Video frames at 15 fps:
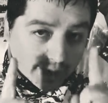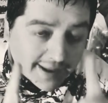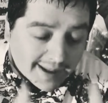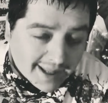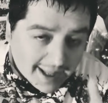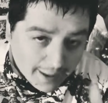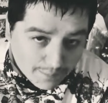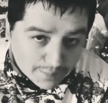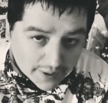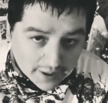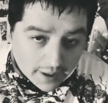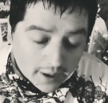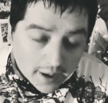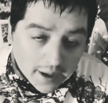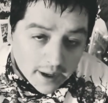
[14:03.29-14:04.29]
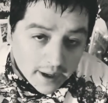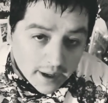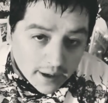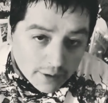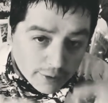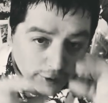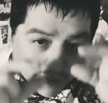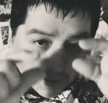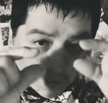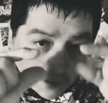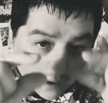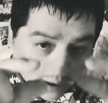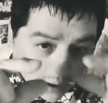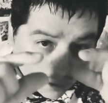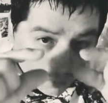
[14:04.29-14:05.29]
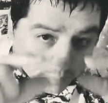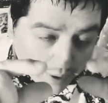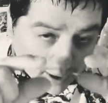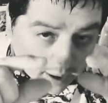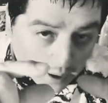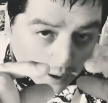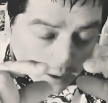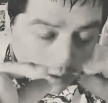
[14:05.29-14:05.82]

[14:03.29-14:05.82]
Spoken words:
keep it just a little bit